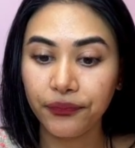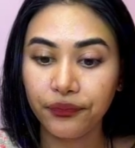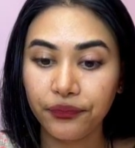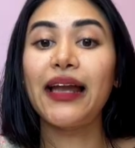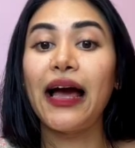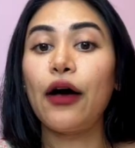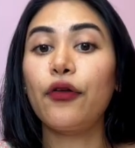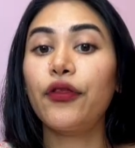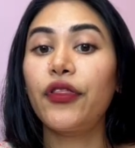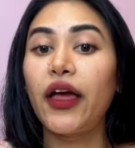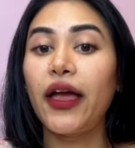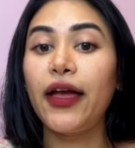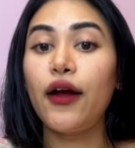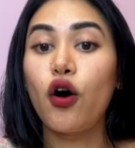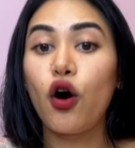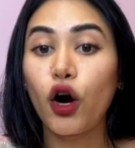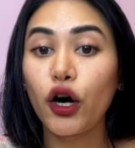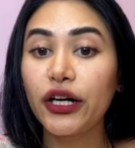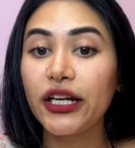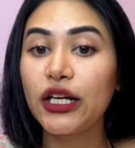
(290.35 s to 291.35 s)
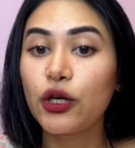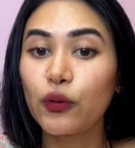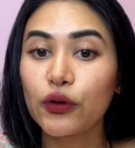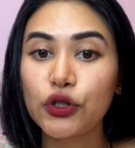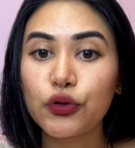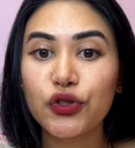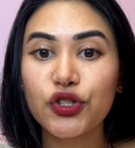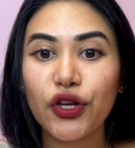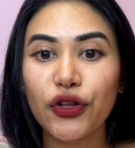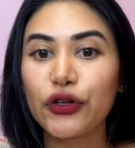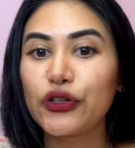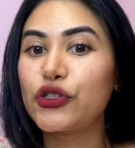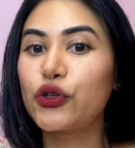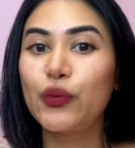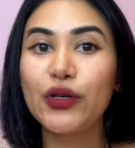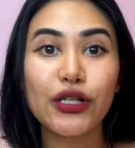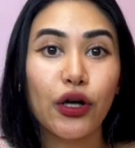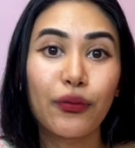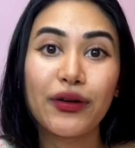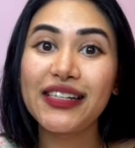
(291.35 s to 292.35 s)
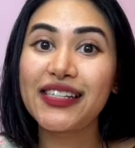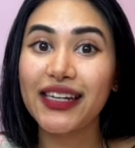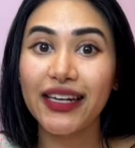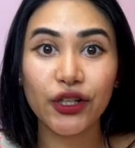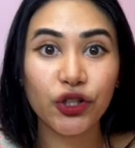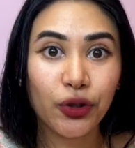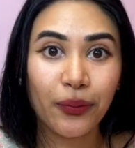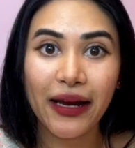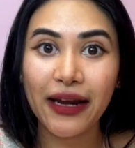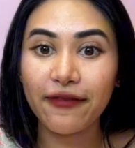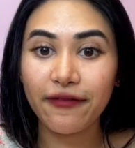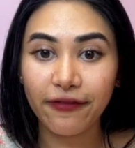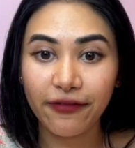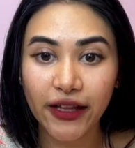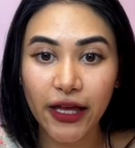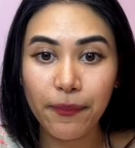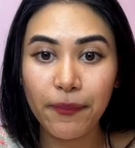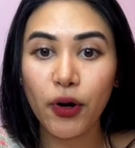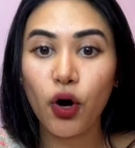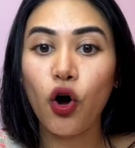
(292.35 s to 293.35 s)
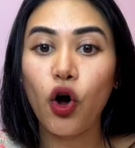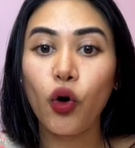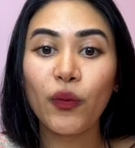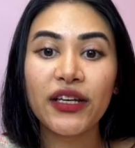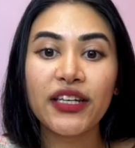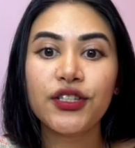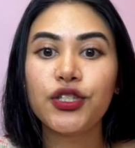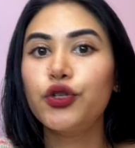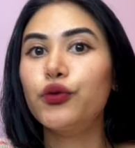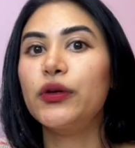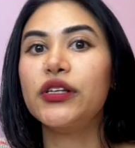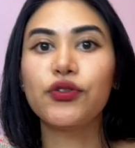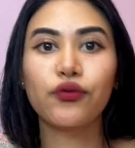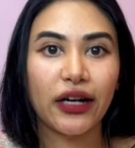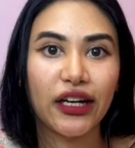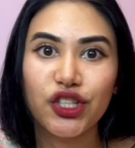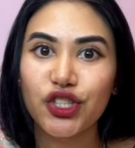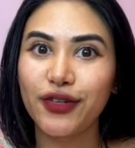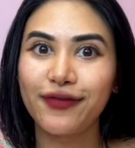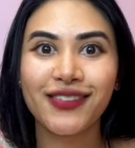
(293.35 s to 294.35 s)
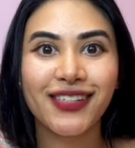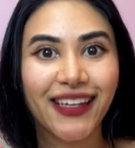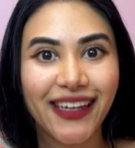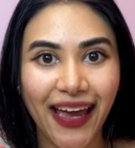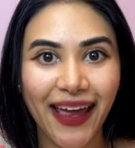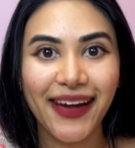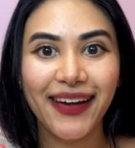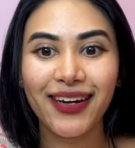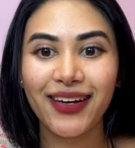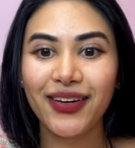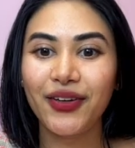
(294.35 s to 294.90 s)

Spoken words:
Now they are equal to each other, so we don't need to increment flip. All we need to do is right shift again.